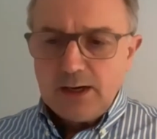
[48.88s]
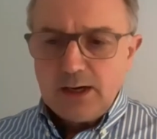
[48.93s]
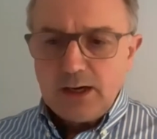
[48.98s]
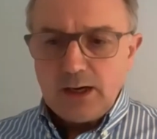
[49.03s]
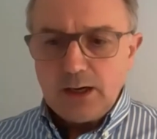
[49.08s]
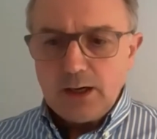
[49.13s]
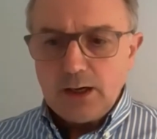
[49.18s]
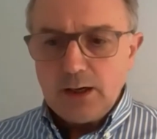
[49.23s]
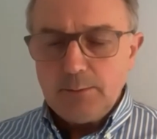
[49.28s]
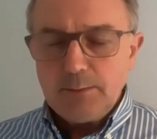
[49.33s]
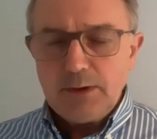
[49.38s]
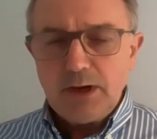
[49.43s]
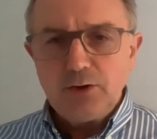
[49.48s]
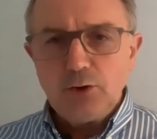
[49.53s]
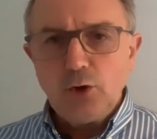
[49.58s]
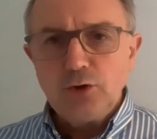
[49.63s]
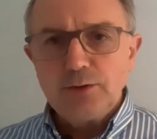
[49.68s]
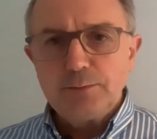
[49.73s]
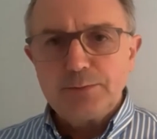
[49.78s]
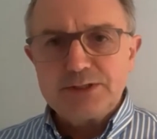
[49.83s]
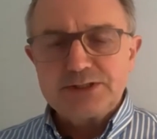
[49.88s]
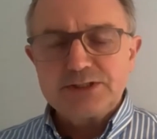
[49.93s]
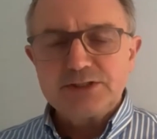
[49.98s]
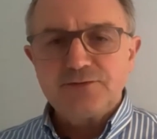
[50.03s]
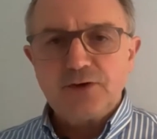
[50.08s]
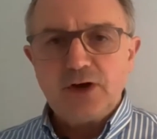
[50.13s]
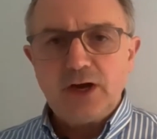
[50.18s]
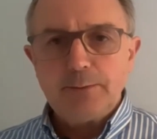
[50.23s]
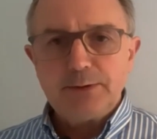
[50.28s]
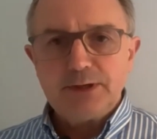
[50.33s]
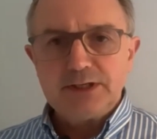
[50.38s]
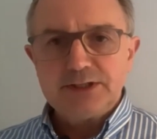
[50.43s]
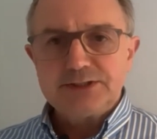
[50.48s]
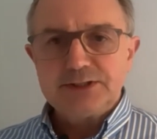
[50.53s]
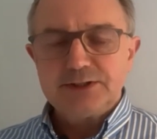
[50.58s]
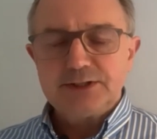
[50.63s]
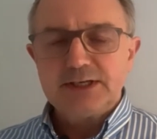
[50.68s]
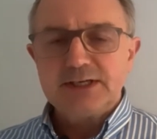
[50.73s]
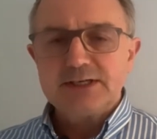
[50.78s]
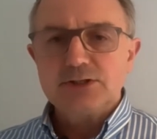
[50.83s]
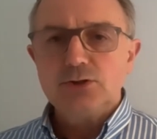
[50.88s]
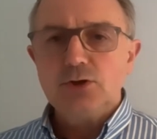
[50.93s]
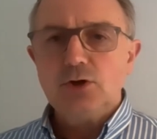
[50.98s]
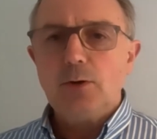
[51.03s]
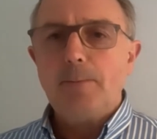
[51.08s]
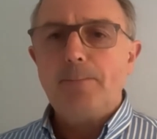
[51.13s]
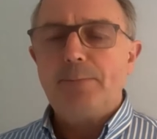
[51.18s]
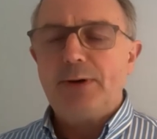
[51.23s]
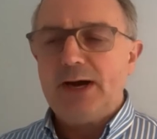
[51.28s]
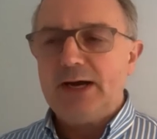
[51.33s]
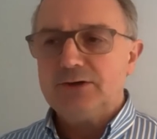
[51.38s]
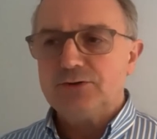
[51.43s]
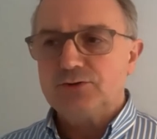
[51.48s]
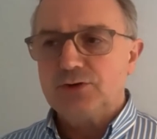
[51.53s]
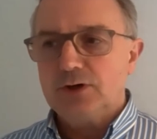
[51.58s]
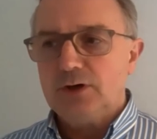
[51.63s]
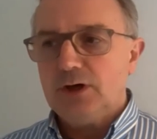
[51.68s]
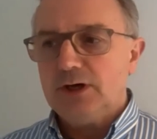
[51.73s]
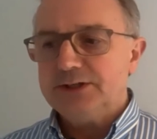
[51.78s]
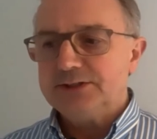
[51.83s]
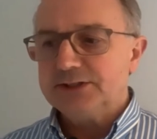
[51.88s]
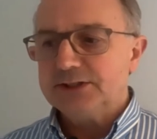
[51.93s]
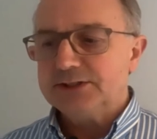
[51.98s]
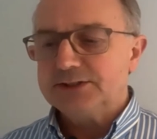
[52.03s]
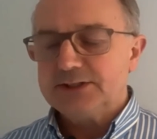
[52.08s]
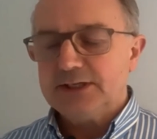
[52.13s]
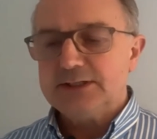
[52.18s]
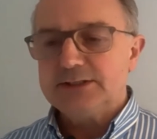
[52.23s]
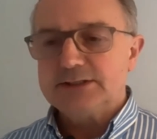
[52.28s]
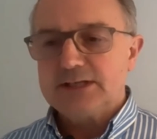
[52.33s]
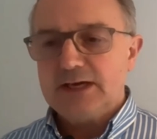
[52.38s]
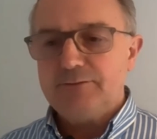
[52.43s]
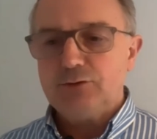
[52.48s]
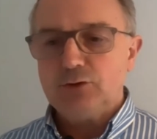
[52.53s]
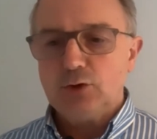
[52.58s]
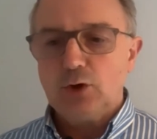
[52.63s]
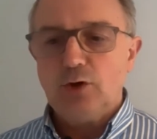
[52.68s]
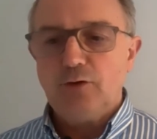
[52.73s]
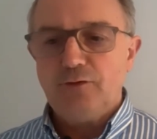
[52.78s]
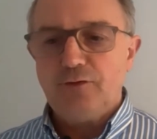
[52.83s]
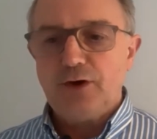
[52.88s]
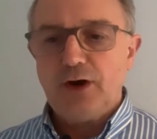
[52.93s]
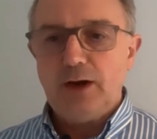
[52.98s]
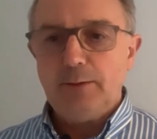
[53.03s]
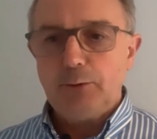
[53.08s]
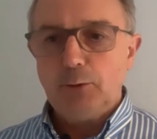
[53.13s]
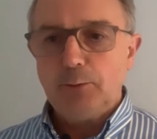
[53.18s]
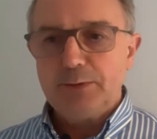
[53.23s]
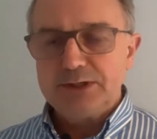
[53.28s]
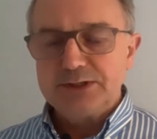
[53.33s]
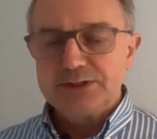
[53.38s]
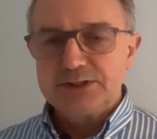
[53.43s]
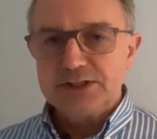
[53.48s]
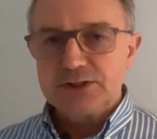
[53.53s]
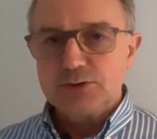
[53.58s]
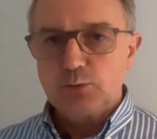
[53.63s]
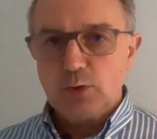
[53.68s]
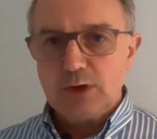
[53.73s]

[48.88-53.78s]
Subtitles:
And on the business viability thing, it's not patronizing in a sense, have you got a viable business?